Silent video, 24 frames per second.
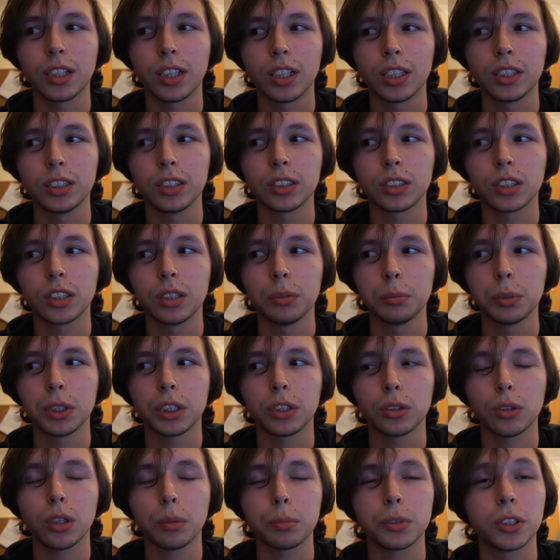and it's going to be
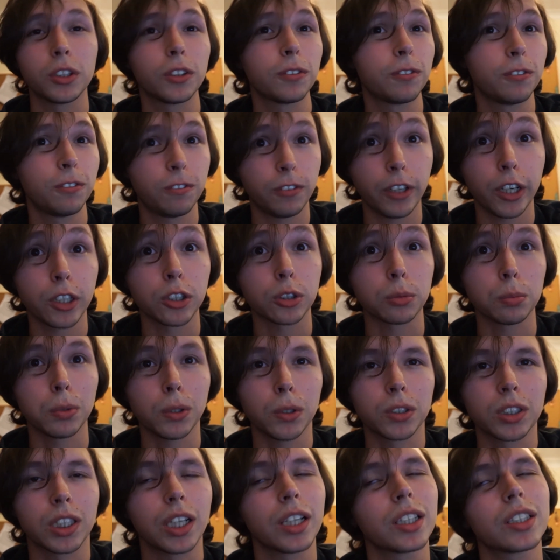Corrupted's first
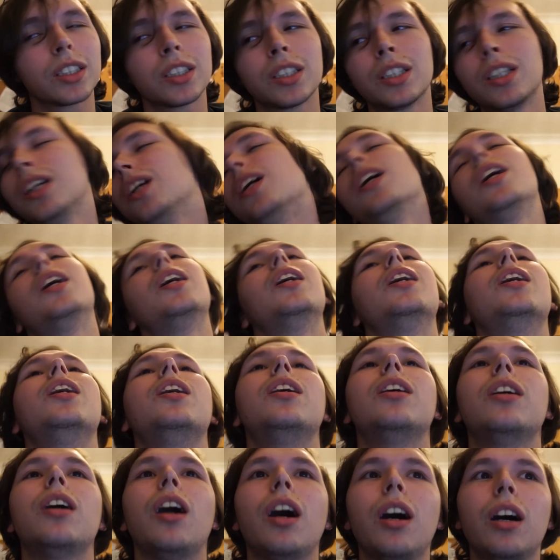project.
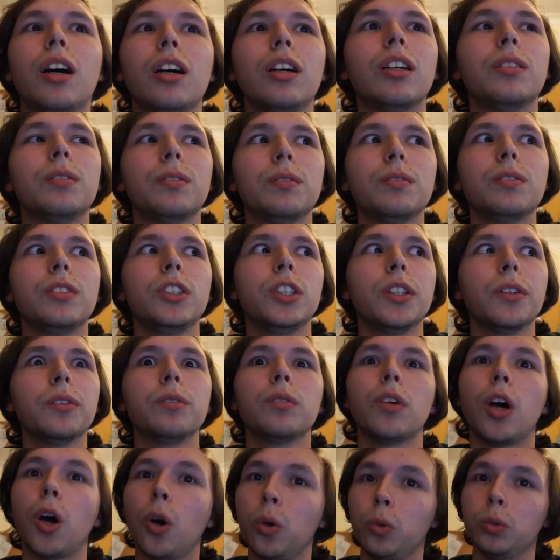You know,
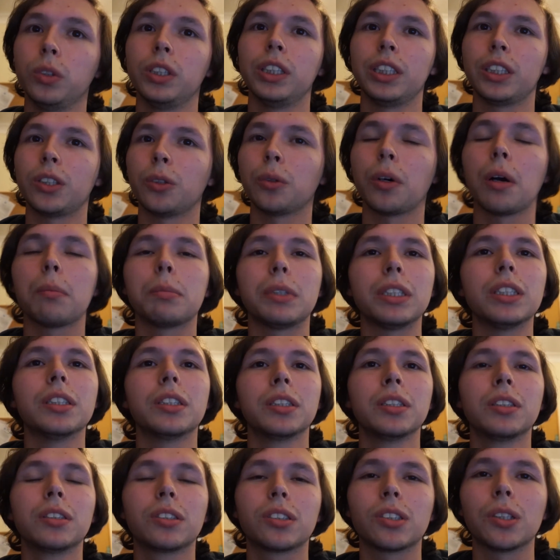only Corrupted,
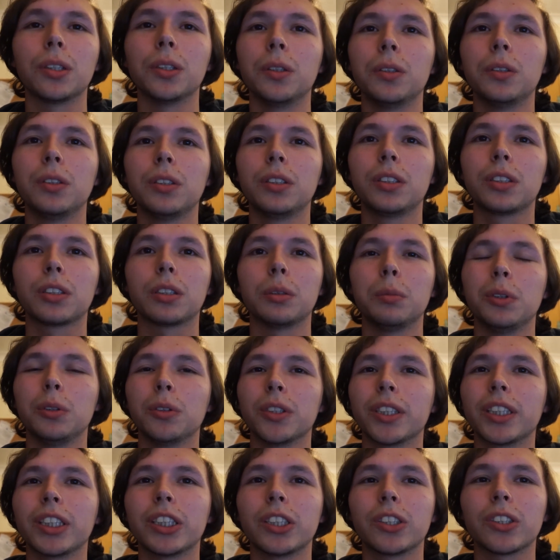so it's going to be
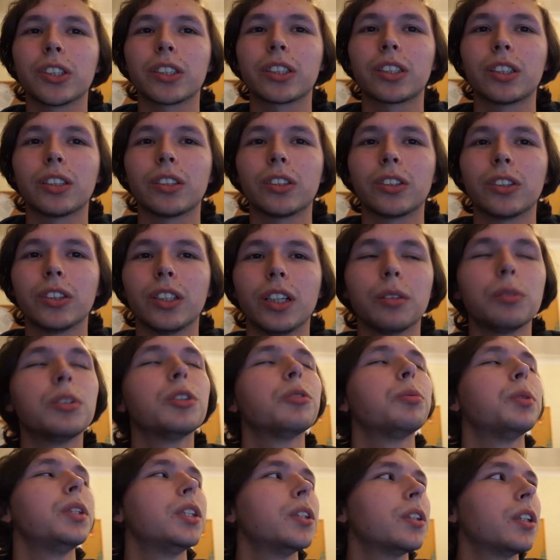really interesting to do that.
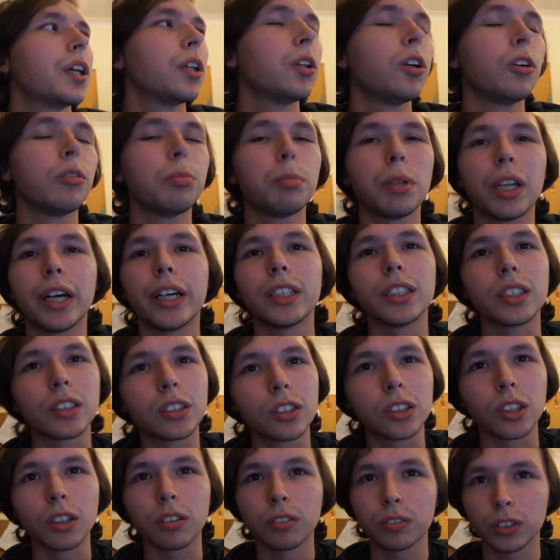We've been doing a lot of planning
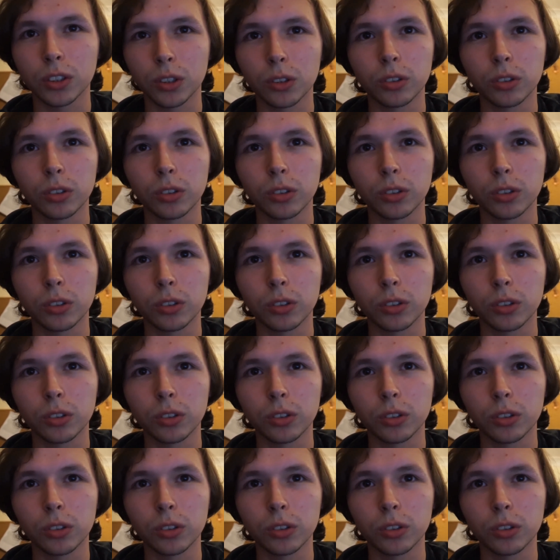stuff for it